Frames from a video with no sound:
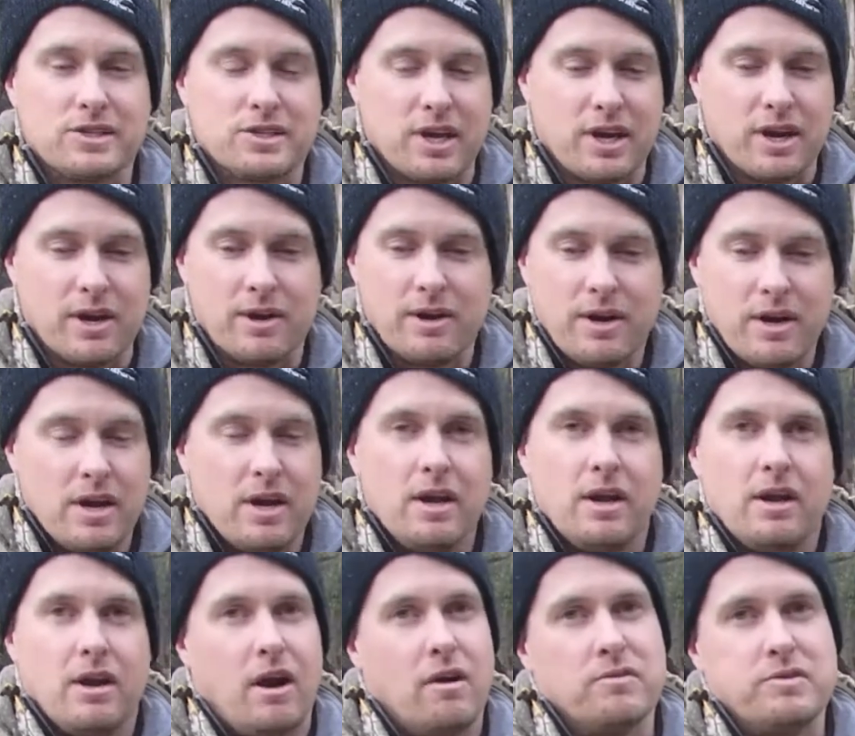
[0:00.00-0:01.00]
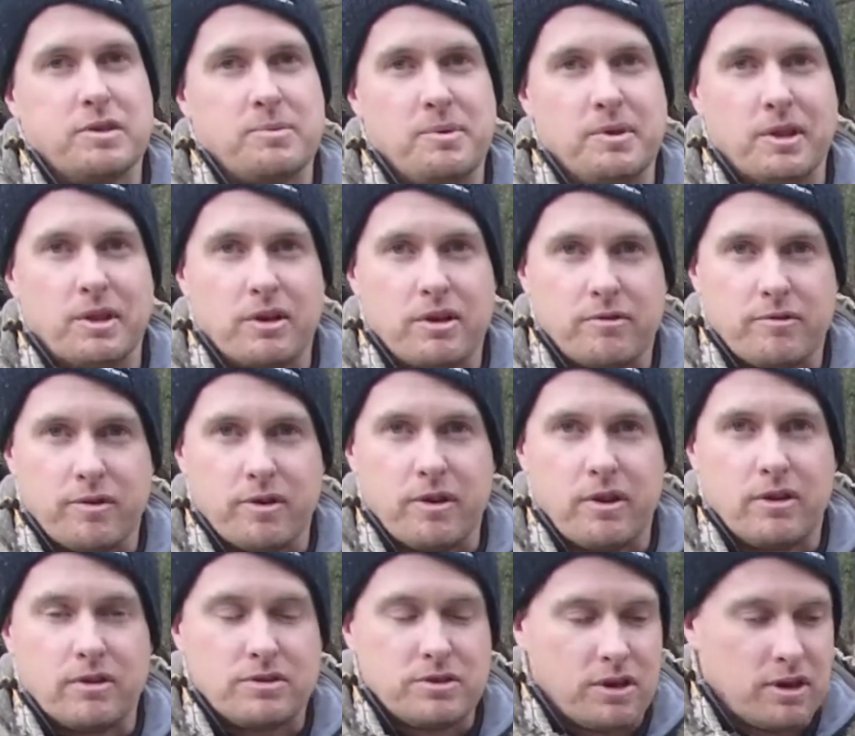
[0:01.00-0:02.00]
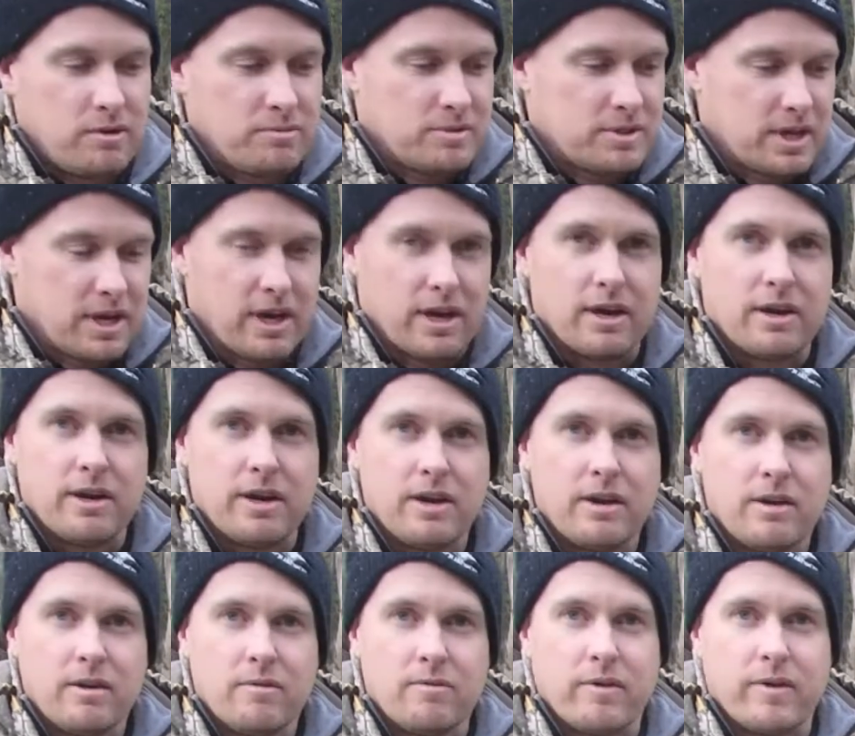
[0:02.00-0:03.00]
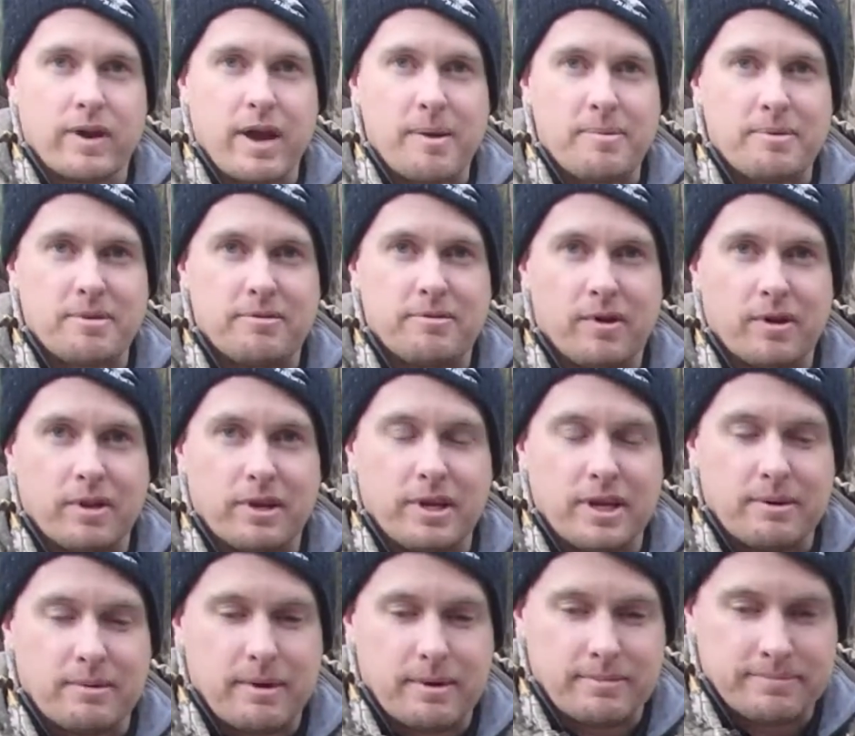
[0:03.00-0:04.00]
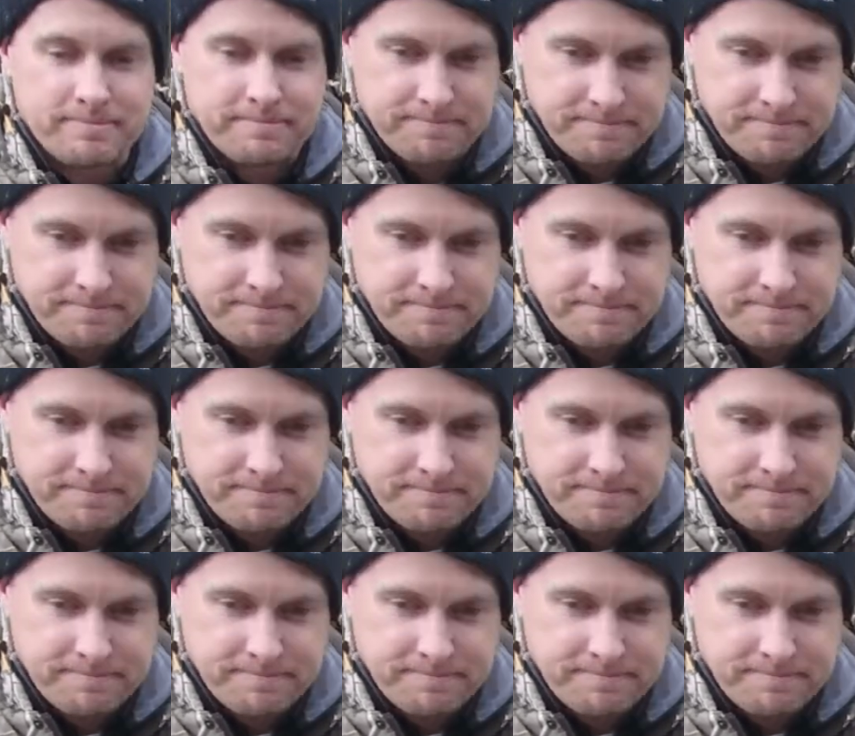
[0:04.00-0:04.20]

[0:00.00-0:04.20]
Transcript: So obviously been looking for a long time, so very happy to finally get one.